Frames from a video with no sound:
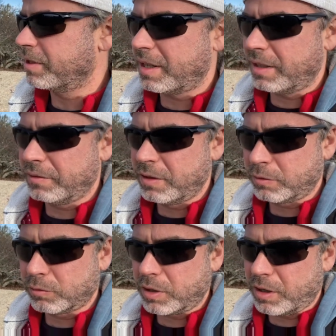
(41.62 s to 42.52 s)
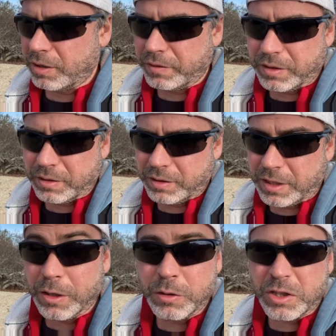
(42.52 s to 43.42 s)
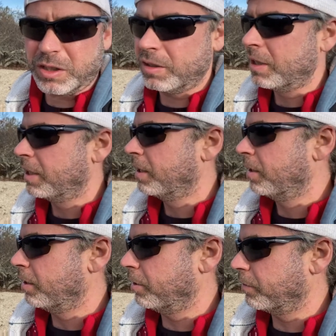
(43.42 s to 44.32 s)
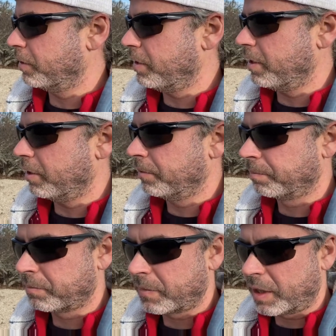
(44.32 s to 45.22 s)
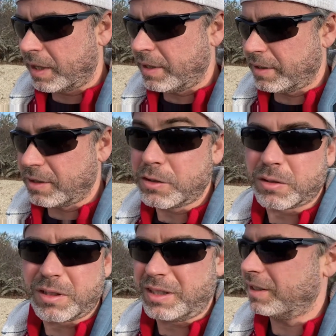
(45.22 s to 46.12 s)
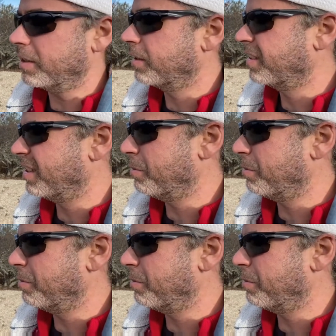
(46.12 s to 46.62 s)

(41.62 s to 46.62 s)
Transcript: that have run off into the ocean over the year. I think it's interesting to see